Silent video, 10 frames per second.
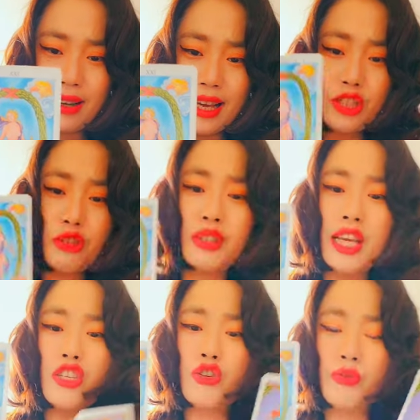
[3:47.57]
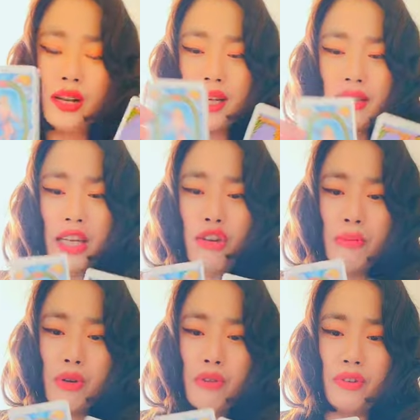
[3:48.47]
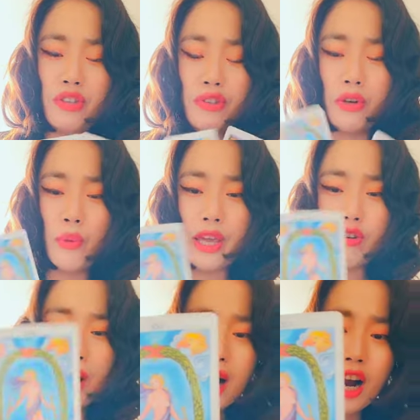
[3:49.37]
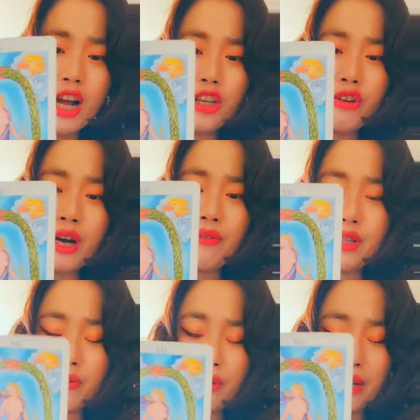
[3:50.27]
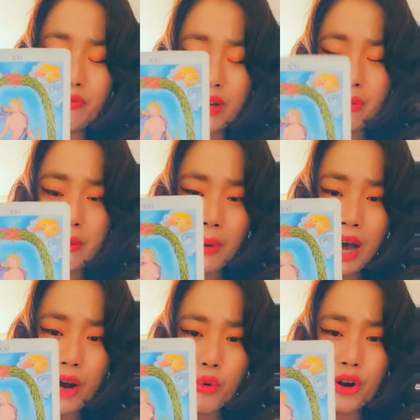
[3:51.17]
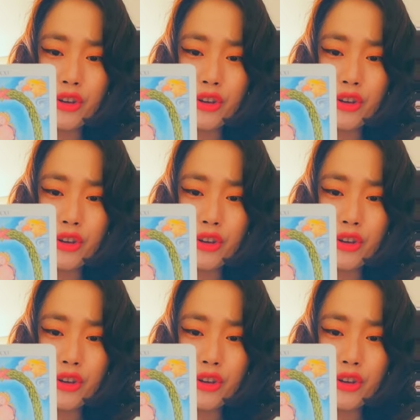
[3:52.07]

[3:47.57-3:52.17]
As soon as you realize that you're beautiful just the way you are, you have a divine feminine power.